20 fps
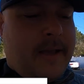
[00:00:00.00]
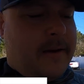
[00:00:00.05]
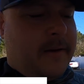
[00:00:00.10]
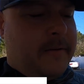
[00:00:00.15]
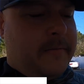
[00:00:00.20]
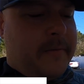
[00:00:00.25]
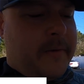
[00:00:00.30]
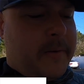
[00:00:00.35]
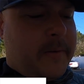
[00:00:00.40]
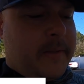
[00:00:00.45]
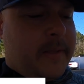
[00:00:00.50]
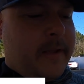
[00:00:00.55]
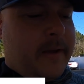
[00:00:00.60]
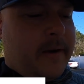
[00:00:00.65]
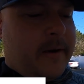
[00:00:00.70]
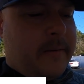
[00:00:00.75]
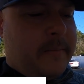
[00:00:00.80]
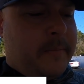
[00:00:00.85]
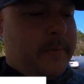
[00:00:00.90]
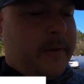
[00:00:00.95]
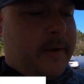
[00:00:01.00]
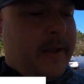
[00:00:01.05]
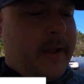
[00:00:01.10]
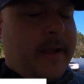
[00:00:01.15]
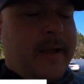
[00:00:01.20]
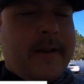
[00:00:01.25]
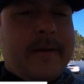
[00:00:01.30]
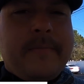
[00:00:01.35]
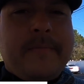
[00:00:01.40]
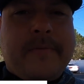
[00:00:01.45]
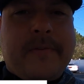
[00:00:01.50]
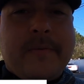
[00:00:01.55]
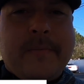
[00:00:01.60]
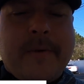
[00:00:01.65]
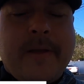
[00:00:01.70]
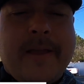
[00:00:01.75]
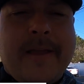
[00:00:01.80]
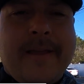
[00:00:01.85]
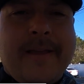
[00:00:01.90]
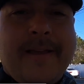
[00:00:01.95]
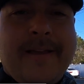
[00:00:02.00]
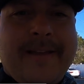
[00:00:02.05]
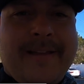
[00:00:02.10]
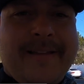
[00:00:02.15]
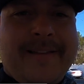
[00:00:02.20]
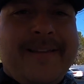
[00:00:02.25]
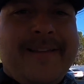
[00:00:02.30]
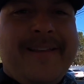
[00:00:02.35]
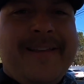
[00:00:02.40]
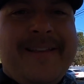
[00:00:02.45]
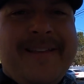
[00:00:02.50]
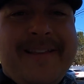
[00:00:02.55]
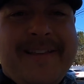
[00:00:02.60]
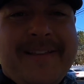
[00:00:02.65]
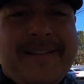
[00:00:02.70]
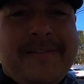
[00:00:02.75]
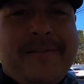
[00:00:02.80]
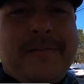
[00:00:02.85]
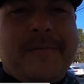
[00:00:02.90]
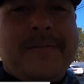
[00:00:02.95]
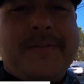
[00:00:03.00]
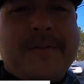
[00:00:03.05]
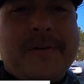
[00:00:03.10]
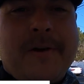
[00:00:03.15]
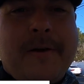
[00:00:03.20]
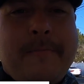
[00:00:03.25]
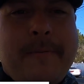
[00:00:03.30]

I don't even know what they are, but I got them from a thrift store.